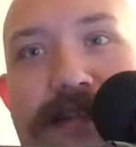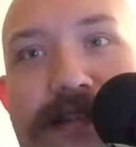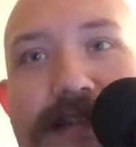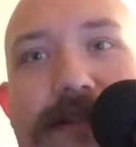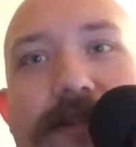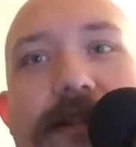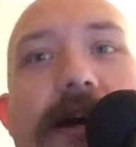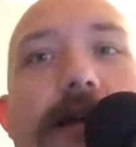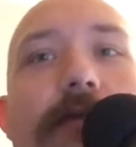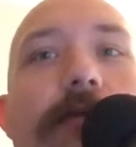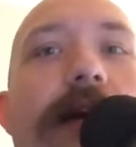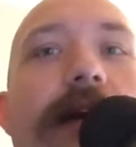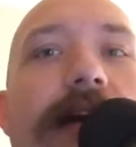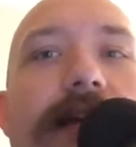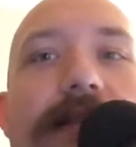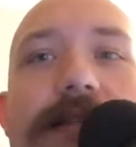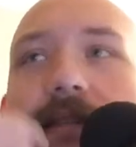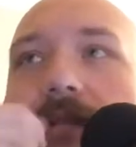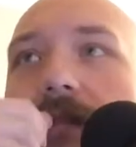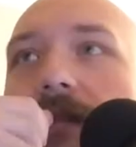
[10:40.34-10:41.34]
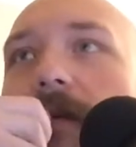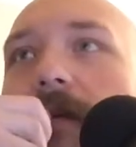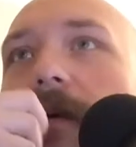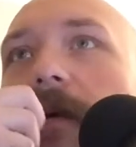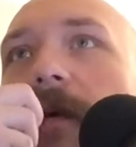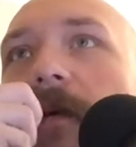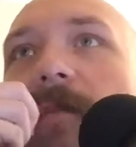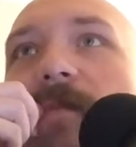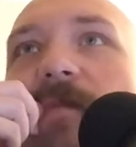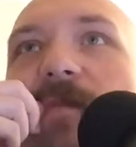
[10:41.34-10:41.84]
a lot of ways. And
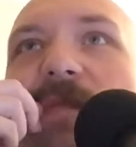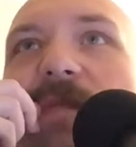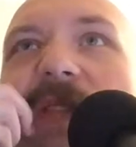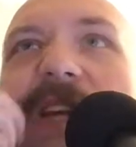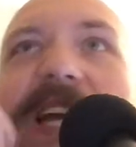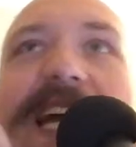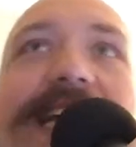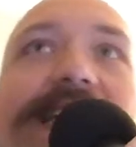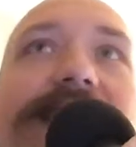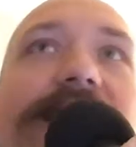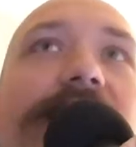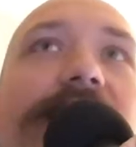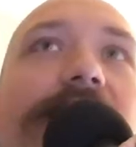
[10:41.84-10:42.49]
so the idea